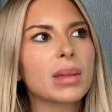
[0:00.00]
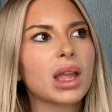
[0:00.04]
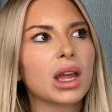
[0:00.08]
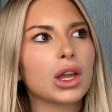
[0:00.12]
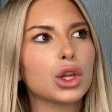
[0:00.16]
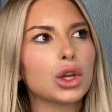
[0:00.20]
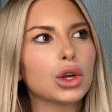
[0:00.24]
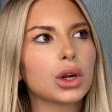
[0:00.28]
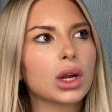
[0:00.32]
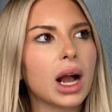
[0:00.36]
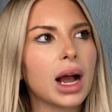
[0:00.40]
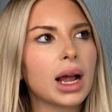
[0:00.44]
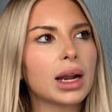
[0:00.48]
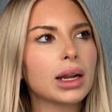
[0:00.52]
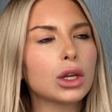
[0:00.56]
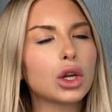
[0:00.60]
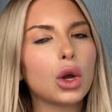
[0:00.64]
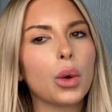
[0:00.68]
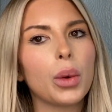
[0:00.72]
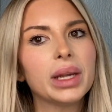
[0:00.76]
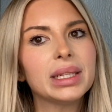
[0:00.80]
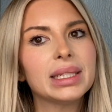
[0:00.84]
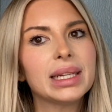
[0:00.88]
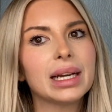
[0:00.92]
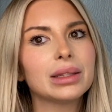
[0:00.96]
you're kind of
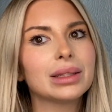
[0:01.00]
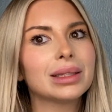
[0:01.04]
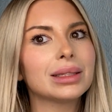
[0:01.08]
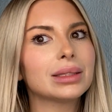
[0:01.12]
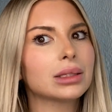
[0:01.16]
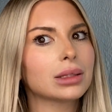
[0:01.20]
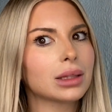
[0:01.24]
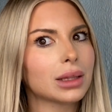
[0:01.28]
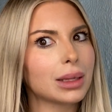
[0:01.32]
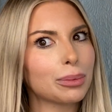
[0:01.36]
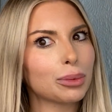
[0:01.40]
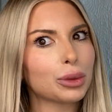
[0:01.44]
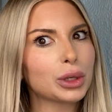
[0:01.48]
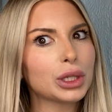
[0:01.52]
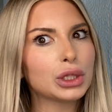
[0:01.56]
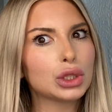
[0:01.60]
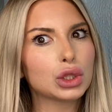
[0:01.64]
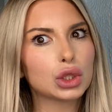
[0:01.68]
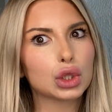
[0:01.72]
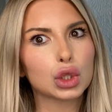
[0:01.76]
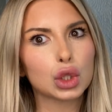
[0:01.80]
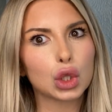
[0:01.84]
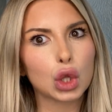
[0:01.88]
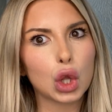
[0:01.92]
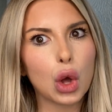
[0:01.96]
going down this slippery
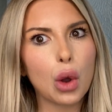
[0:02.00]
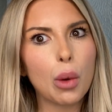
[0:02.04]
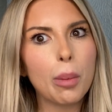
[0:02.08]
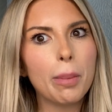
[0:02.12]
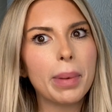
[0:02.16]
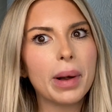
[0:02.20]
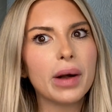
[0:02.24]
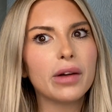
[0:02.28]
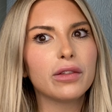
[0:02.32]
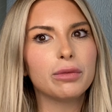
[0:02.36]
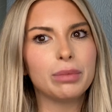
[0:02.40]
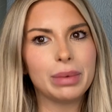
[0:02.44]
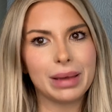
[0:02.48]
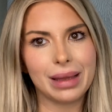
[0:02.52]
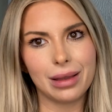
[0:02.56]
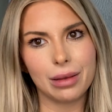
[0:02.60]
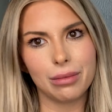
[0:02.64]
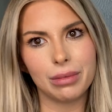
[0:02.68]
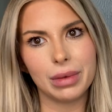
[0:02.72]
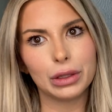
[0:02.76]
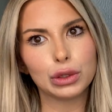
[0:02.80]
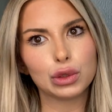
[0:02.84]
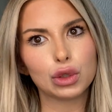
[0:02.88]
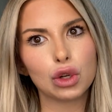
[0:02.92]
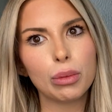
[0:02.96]
slope of being
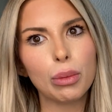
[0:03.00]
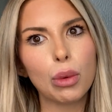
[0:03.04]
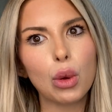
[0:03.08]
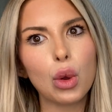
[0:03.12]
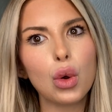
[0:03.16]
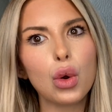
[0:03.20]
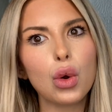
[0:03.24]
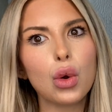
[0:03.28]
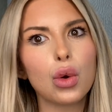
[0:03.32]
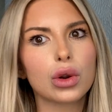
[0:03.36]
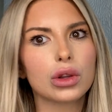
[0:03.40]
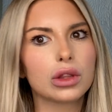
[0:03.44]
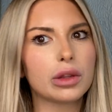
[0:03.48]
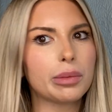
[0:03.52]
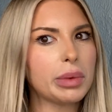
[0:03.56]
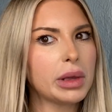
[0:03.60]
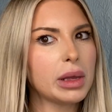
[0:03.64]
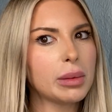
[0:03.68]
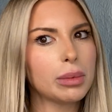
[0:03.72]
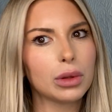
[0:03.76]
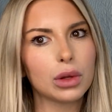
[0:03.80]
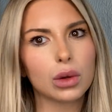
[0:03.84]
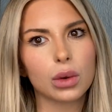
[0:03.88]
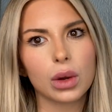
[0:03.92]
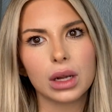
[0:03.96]
miserable or the
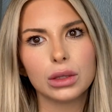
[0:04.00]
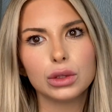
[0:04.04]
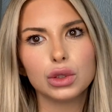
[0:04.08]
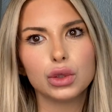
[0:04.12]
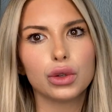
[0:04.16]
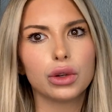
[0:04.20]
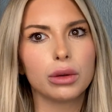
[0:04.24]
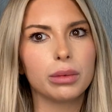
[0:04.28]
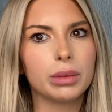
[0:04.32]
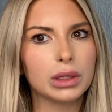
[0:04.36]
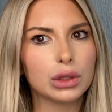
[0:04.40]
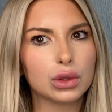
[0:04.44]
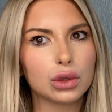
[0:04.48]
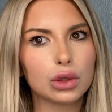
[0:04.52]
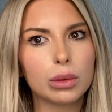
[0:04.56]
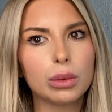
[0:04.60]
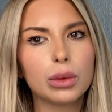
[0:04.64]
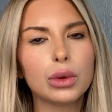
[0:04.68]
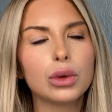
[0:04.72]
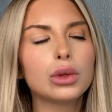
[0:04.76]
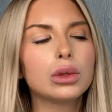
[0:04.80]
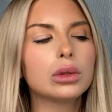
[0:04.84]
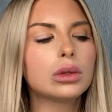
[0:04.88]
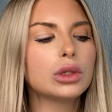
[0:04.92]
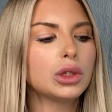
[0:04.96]
people around you are
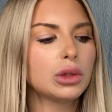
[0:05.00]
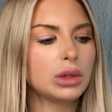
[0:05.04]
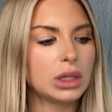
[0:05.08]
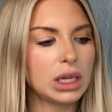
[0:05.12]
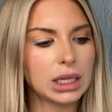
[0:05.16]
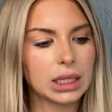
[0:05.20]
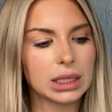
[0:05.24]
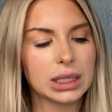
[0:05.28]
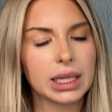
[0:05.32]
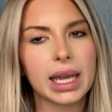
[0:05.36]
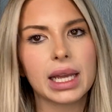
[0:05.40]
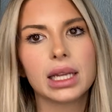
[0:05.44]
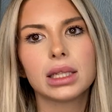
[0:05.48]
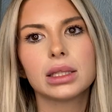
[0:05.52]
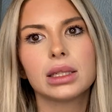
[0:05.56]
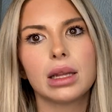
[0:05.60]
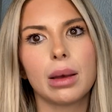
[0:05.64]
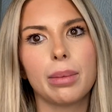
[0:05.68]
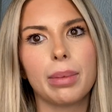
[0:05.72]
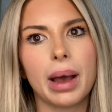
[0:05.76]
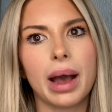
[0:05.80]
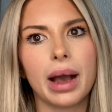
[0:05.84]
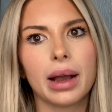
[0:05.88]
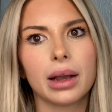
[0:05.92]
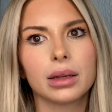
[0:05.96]
miserable, you need to take a step
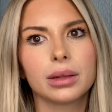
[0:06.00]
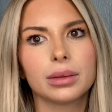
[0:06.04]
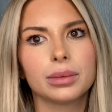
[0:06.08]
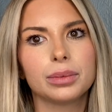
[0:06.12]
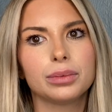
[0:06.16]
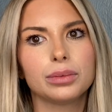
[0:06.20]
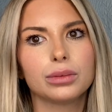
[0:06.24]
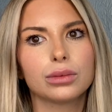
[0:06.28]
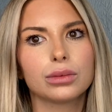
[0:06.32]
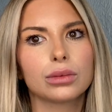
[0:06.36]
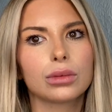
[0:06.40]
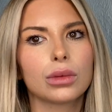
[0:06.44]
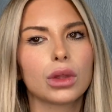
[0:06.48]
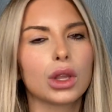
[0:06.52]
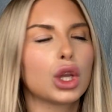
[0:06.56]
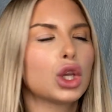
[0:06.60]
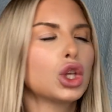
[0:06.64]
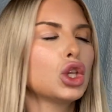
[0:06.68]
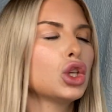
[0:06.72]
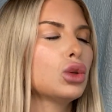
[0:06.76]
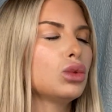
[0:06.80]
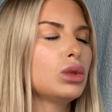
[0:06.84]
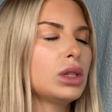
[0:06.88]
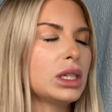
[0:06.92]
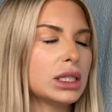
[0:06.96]
back.
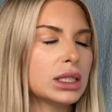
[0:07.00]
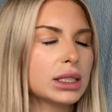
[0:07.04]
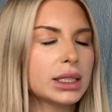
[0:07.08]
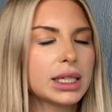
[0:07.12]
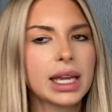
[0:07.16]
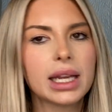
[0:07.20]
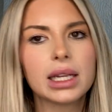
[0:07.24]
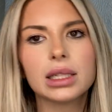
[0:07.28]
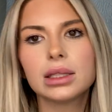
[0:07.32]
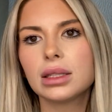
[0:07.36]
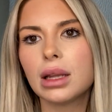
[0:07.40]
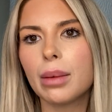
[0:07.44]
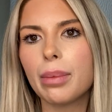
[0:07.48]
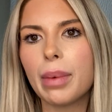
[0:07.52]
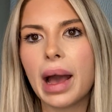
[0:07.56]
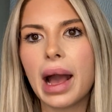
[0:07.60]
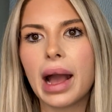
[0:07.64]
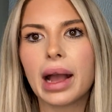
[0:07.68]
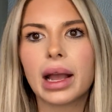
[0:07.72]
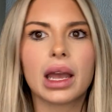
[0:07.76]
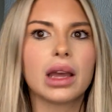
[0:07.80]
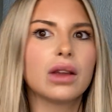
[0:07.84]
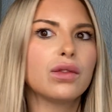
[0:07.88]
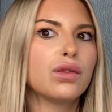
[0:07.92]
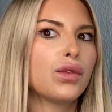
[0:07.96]
You need to take a step
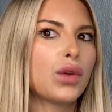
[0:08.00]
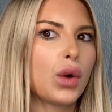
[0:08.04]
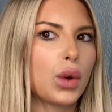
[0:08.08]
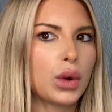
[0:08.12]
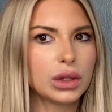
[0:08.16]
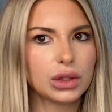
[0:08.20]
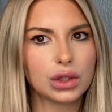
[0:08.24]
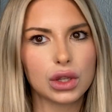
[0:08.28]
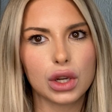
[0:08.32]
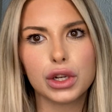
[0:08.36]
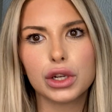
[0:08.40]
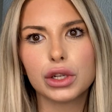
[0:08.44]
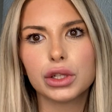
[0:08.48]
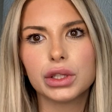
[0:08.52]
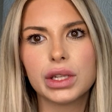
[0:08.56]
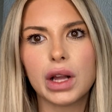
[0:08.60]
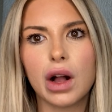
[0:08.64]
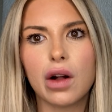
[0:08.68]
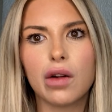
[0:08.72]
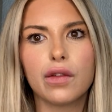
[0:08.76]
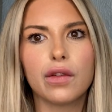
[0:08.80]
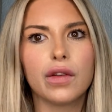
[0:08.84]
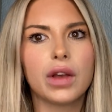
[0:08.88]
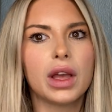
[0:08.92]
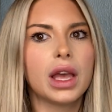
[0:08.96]
back and focus on
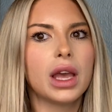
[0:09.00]
yourself,